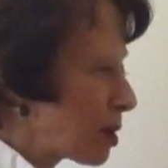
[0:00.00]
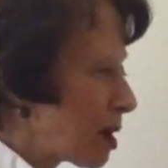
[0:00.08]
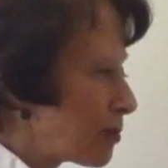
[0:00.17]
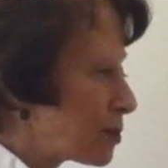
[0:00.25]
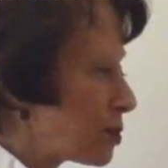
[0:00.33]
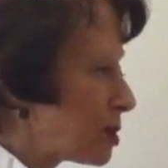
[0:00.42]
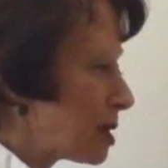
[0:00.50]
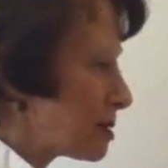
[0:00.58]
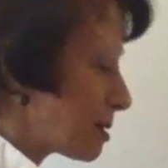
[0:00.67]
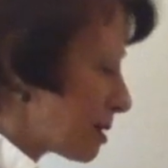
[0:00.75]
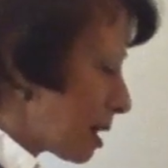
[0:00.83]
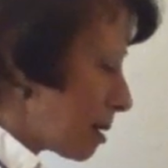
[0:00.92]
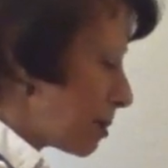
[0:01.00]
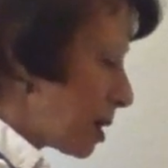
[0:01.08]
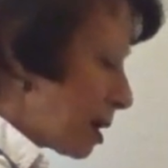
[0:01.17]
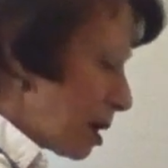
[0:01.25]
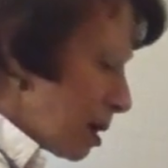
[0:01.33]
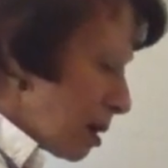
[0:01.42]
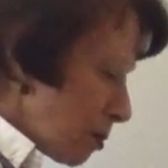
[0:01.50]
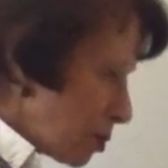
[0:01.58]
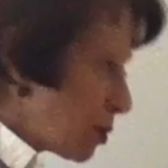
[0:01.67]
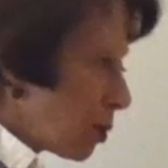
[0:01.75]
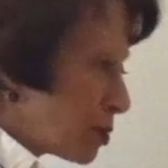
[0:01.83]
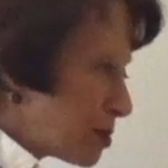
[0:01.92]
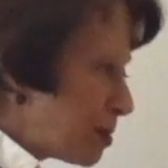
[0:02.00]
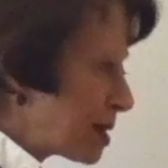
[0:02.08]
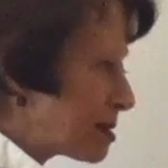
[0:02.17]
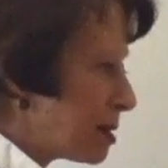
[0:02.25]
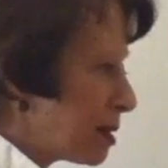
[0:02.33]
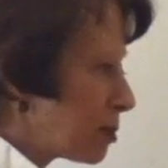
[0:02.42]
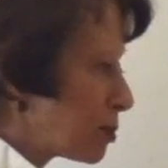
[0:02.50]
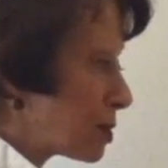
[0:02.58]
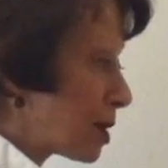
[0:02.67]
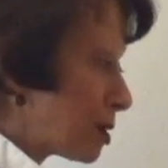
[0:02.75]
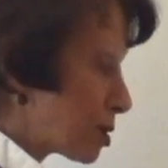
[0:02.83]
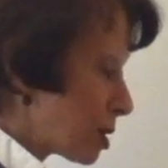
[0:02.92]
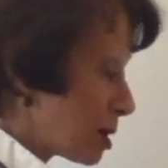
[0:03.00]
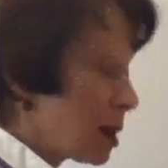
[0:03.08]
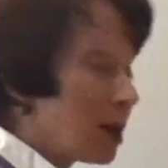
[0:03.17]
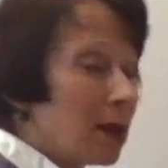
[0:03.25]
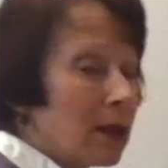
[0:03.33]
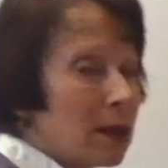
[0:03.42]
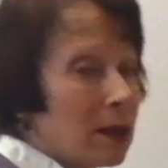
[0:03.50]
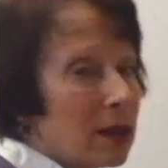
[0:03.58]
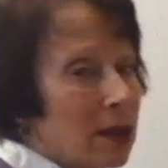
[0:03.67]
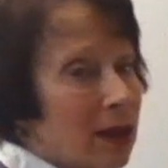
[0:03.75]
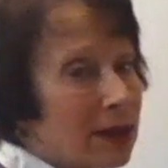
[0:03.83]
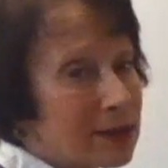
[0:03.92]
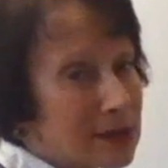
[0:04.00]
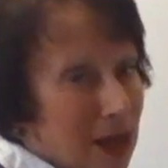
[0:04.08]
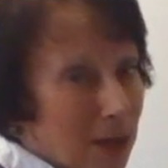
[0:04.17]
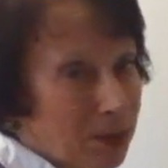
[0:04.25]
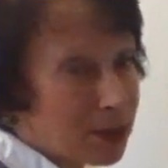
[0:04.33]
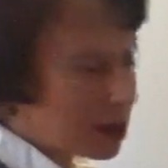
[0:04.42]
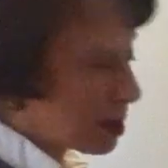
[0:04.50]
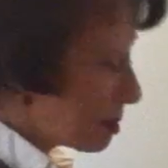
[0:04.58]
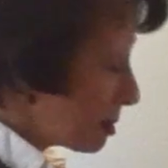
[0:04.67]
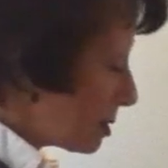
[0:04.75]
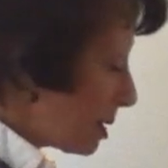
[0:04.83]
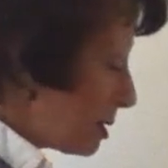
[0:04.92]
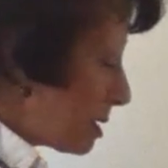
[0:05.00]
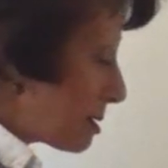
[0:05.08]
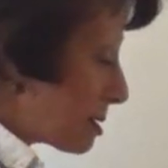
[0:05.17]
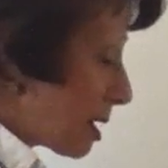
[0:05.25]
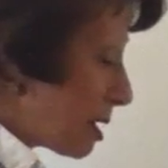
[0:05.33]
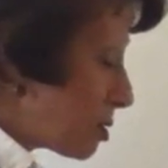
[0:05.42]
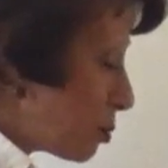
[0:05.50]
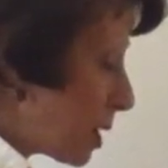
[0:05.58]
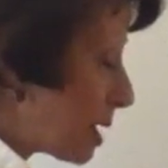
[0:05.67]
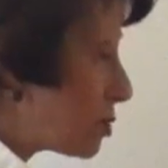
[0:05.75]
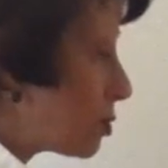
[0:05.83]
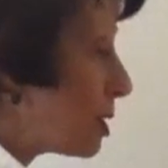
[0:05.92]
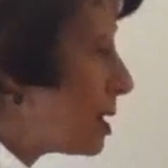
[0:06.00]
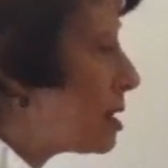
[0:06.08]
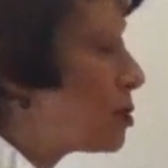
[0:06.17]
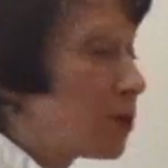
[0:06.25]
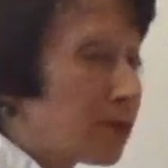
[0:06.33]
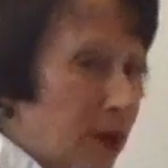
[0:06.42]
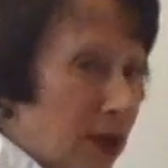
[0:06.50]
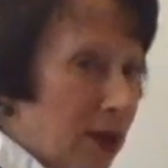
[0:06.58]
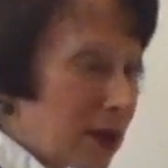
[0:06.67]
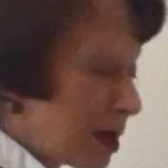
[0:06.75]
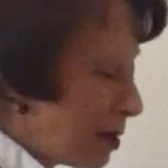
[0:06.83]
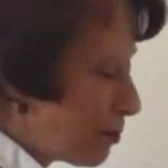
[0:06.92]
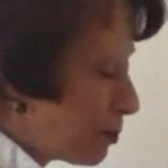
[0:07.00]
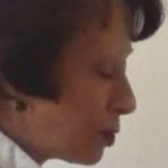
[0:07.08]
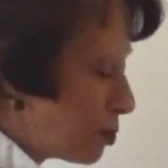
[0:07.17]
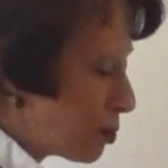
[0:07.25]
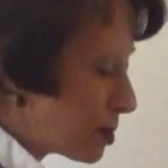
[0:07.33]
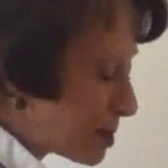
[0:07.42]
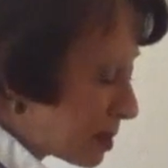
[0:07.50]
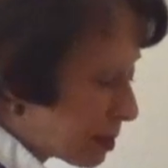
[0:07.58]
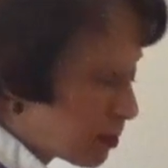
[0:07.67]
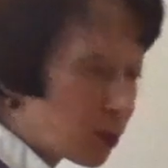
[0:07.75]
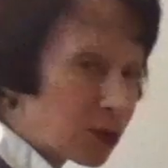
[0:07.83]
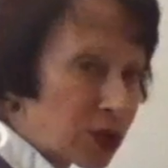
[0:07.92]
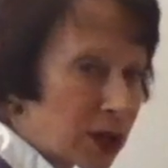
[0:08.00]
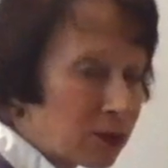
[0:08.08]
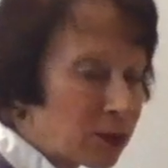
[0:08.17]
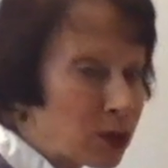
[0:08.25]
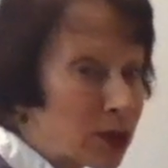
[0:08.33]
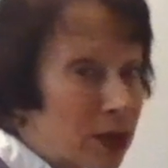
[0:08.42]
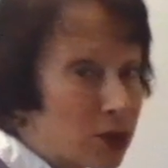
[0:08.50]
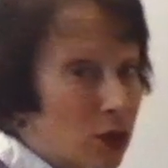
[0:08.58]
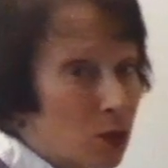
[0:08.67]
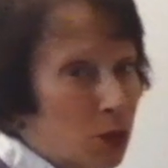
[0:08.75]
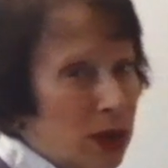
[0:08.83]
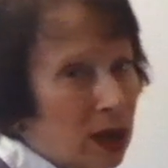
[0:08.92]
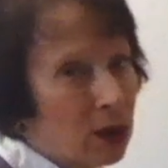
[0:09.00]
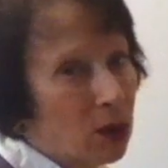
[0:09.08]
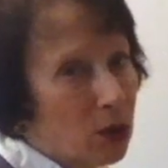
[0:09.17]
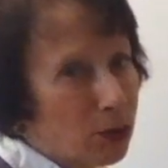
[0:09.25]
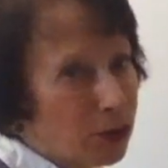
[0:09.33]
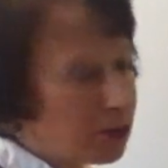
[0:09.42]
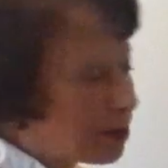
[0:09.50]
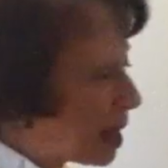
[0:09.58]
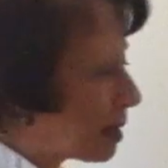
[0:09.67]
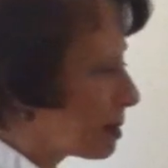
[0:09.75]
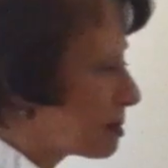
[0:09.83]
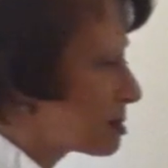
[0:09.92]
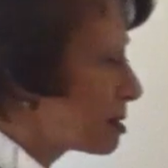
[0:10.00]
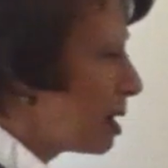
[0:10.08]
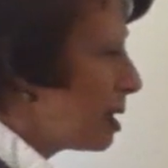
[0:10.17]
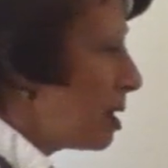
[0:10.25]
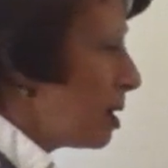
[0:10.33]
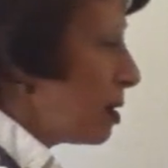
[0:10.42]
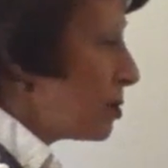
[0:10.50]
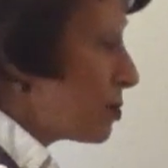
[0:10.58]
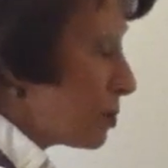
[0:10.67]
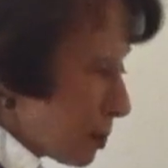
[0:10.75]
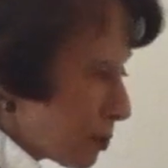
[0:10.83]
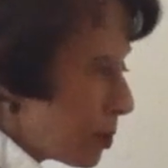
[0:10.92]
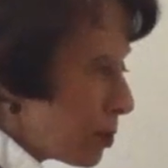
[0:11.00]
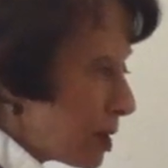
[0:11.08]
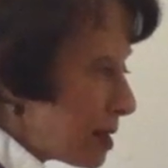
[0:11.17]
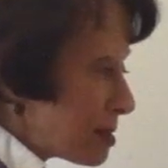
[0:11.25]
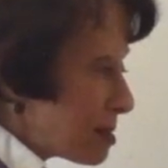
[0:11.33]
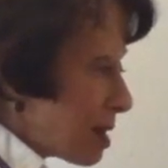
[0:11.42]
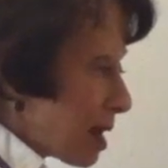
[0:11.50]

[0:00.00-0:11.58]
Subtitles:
after the thumb would always be a single rotation. Except that in this case we get to an interval, and if we do a single rotation we are off balance. So the rule is